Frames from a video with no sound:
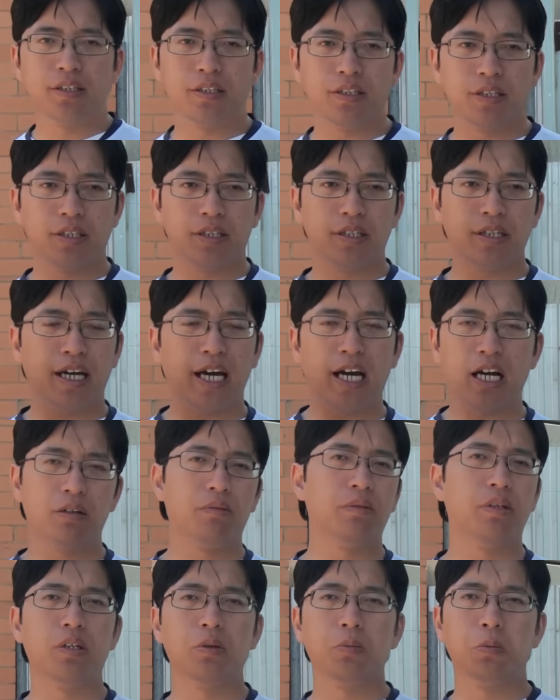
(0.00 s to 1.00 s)
the
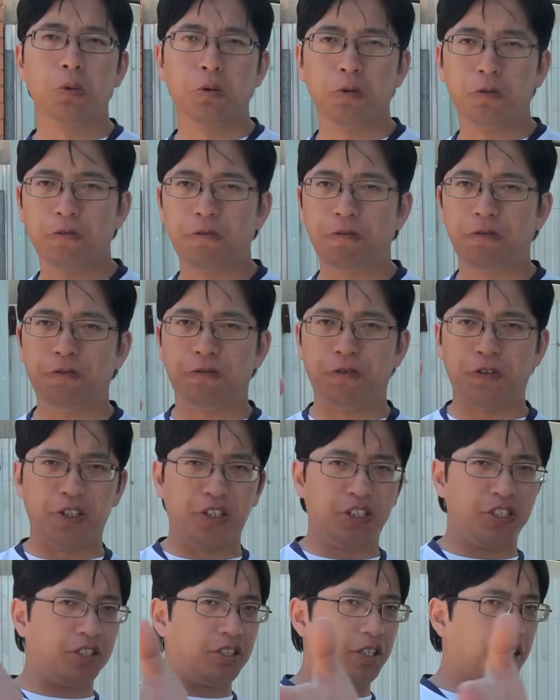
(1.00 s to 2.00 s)
arrow will
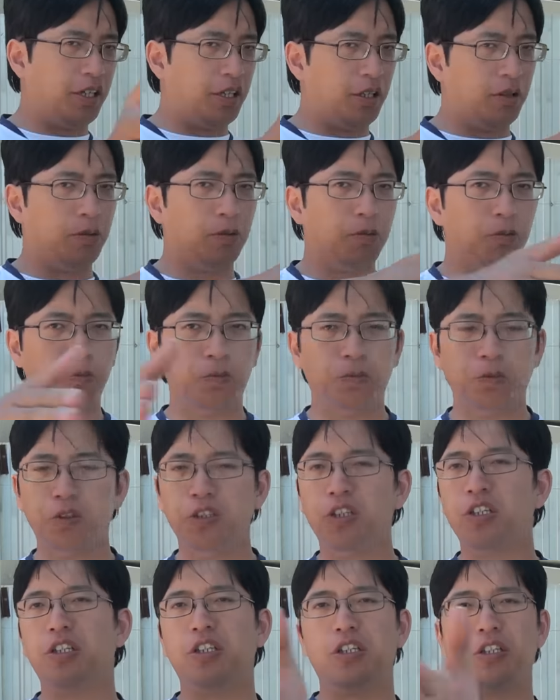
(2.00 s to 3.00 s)
fishtail
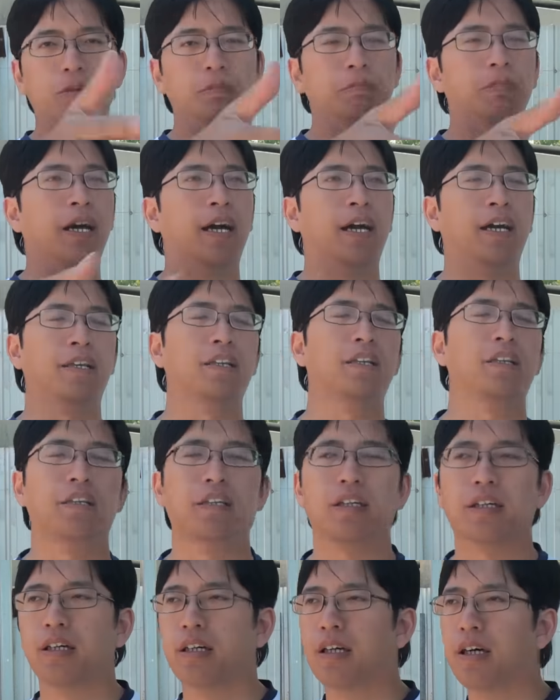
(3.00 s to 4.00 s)
really
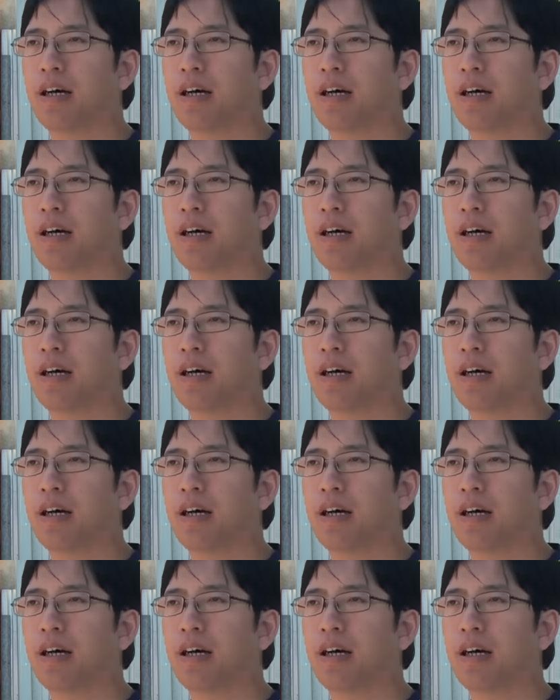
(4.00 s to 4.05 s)
badly.